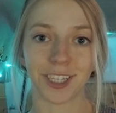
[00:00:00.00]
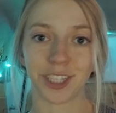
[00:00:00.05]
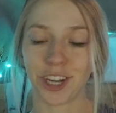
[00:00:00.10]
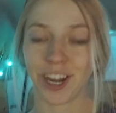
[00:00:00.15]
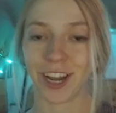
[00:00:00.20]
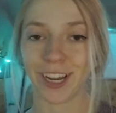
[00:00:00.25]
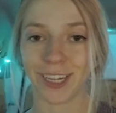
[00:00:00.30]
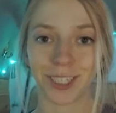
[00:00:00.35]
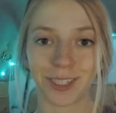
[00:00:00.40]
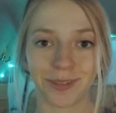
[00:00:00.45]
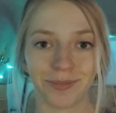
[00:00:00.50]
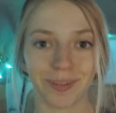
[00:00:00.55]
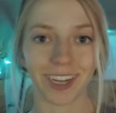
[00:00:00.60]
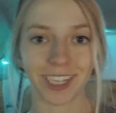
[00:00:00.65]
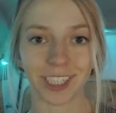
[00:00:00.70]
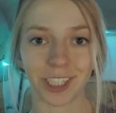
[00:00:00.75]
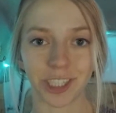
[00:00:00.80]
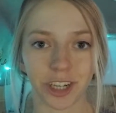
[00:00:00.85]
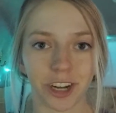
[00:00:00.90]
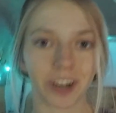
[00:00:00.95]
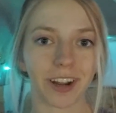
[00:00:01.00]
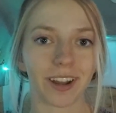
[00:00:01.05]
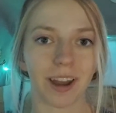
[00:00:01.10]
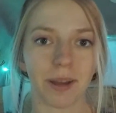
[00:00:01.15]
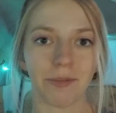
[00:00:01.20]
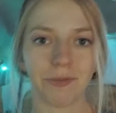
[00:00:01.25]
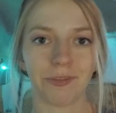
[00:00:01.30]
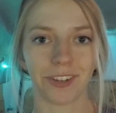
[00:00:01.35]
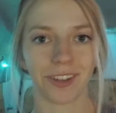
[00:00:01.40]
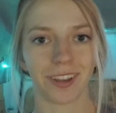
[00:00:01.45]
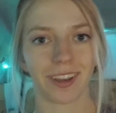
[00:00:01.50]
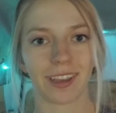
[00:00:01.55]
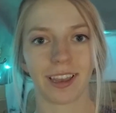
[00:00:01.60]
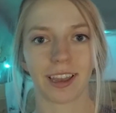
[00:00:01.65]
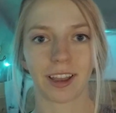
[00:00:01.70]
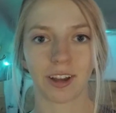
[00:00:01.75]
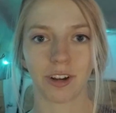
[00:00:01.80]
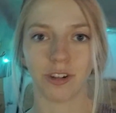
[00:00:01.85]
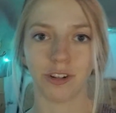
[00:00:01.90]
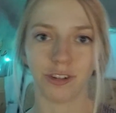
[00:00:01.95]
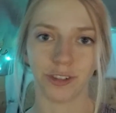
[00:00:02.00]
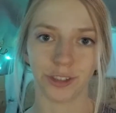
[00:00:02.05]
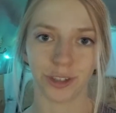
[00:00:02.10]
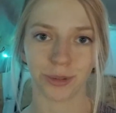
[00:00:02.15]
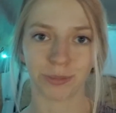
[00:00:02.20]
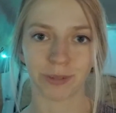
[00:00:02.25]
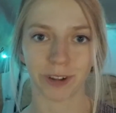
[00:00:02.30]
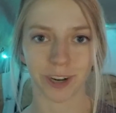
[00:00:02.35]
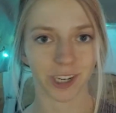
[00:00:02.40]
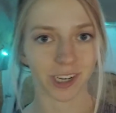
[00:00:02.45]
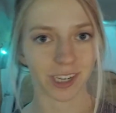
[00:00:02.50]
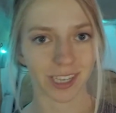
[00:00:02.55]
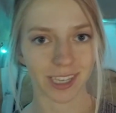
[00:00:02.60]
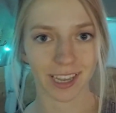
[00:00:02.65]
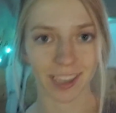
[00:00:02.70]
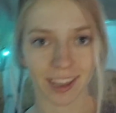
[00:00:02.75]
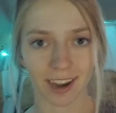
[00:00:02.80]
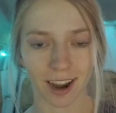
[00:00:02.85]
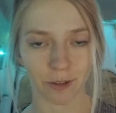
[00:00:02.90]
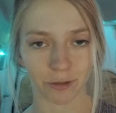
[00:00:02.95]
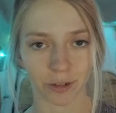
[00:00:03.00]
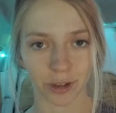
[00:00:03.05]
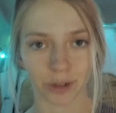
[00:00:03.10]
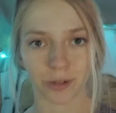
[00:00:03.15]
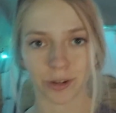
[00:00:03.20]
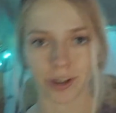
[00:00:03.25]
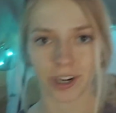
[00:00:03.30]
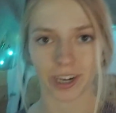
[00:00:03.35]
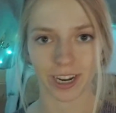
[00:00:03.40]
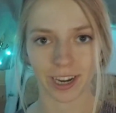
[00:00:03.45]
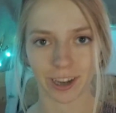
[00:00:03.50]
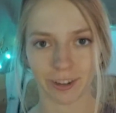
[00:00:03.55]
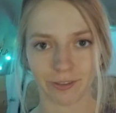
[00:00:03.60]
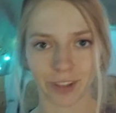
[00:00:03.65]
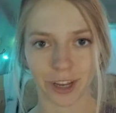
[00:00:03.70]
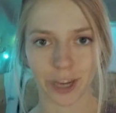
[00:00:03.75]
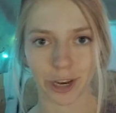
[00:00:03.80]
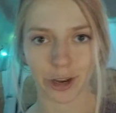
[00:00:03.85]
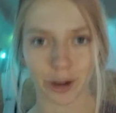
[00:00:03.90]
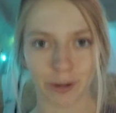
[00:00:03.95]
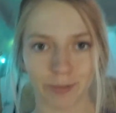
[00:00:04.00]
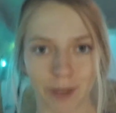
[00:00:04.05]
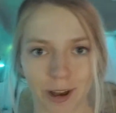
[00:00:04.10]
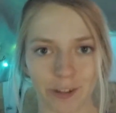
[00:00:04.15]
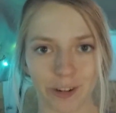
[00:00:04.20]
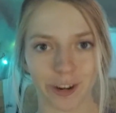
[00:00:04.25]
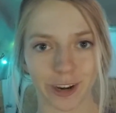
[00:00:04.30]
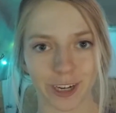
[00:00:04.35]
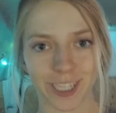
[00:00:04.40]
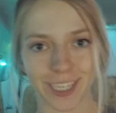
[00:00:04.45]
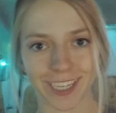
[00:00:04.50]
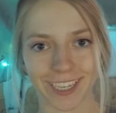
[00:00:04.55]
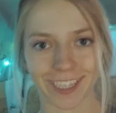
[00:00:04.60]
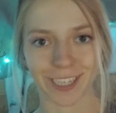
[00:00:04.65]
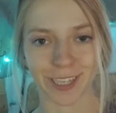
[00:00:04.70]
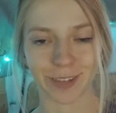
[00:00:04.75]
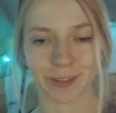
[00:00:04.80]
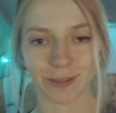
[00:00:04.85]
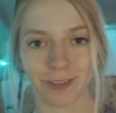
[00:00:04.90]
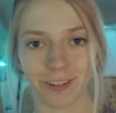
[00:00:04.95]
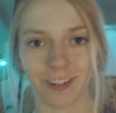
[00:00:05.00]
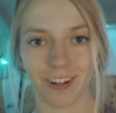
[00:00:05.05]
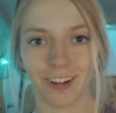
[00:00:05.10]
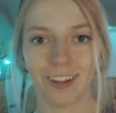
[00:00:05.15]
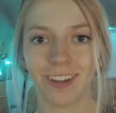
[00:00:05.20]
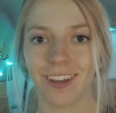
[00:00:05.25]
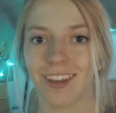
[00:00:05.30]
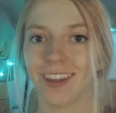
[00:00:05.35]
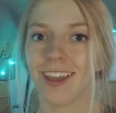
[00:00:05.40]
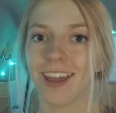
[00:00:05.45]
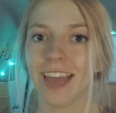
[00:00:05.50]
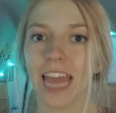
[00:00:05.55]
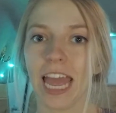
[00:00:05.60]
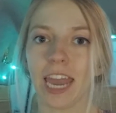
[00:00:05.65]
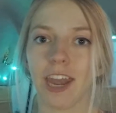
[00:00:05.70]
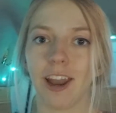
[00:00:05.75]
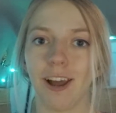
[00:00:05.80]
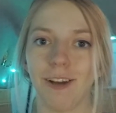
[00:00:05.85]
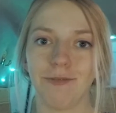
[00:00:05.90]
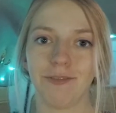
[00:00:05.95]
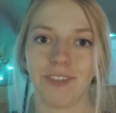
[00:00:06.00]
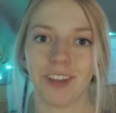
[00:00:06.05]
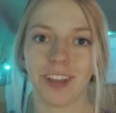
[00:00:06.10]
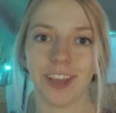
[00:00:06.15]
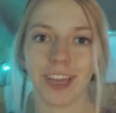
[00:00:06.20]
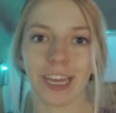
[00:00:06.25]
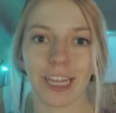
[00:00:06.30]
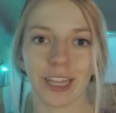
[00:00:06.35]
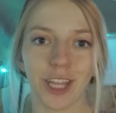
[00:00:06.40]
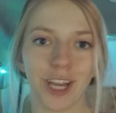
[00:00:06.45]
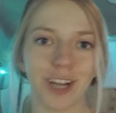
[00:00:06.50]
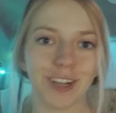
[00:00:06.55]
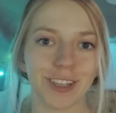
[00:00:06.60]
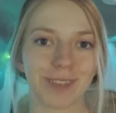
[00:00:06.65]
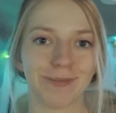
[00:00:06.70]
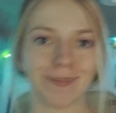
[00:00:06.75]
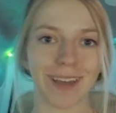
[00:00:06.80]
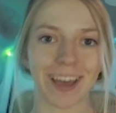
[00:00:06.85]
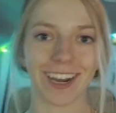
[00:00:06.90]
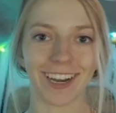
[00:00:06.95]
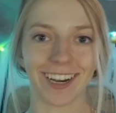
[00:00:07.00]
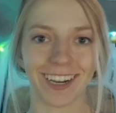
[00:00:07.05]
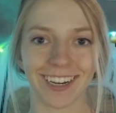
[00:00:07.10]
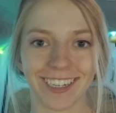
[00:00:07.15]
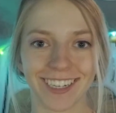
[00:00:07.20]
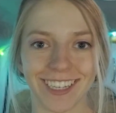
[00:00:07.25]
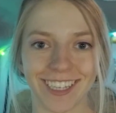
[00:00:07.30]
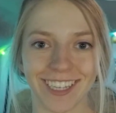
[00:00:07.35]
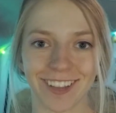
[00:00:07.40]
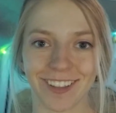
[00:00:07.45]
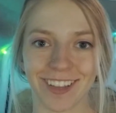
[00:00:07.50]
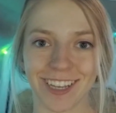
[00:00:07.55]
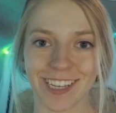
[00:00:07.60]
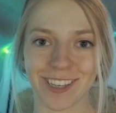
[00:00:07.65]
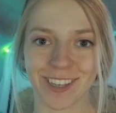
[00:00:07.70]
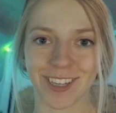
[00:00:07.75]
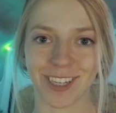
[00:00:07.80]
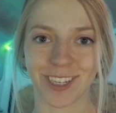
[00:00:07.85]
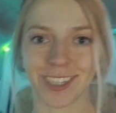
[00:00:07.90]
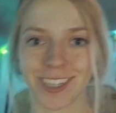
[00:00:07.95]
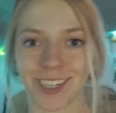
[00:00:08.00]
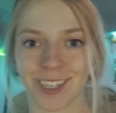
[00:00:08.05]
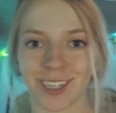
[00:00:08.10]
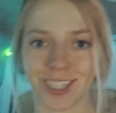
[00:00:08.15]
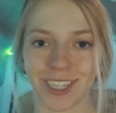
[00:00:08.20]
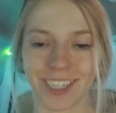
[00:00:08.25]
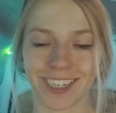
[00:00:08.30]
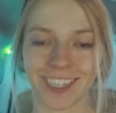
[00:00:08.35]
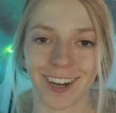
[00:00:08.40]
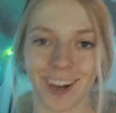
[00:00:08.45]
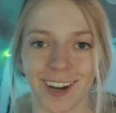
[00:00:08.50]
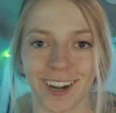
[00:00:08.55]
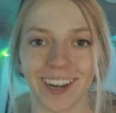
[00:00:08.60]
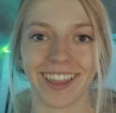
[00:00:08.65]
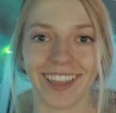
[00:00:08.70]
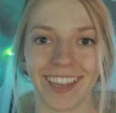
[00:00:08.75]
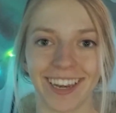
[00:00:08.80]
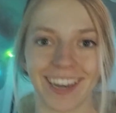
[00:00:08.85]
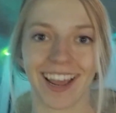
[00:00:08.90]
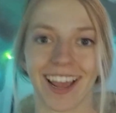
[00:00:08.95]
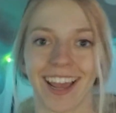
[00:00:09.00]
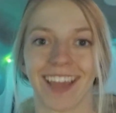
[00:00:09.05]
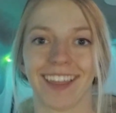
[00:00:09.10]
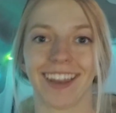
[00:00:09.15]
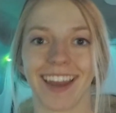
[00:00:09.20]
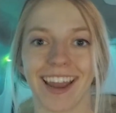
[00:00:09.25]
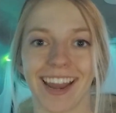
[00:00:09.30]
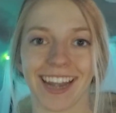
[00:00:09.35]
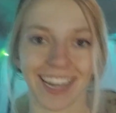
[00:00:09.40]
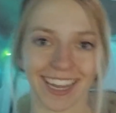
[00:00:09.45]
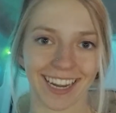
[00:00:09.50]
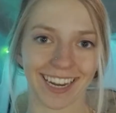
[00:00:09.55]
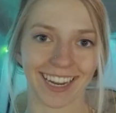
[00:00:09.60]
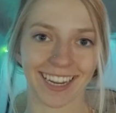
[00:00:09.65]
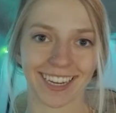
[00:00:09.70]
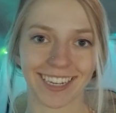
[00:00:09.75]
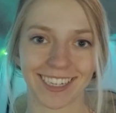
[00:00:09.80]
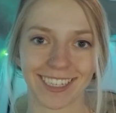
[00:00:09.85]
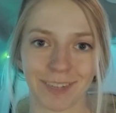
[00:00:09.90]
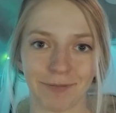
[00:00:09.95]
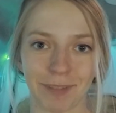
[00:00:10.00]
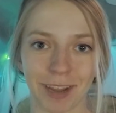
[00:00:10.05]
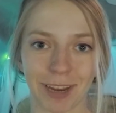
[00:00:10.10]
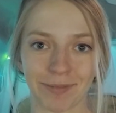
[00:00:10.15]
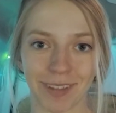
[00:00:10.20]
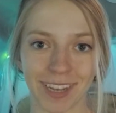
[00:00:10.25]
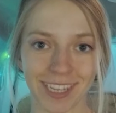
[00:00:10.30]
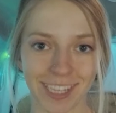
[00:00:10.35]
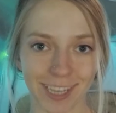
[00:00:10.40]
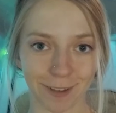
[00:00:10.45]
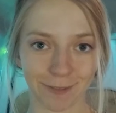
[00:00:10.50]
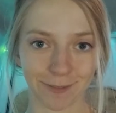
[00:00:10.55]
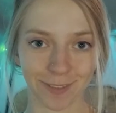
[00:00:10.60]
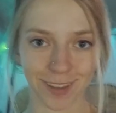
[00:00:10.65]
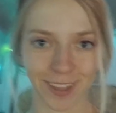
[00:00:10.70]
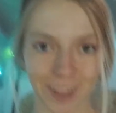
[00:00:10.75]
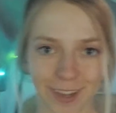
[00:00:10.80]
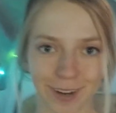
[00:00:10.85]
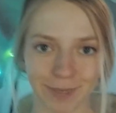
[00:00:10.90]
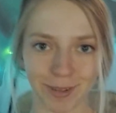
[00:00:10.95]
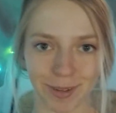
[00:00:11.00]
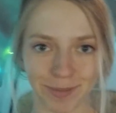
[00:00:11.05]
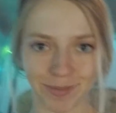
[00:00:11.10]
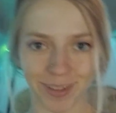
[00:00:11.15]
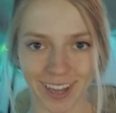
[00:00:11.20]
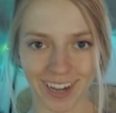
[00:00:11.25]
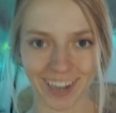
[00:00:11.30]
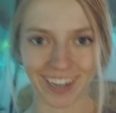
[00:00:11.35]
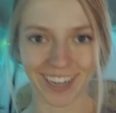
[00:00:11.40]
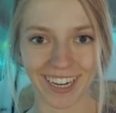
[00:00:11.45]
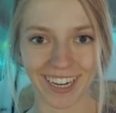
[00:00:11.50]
changed my shirt, and I'm feeling like a whole new person. I recorded a video about nursing school. I'm feeling loads better, so this is just the turn in the day that I needed to make myself feel a little bit better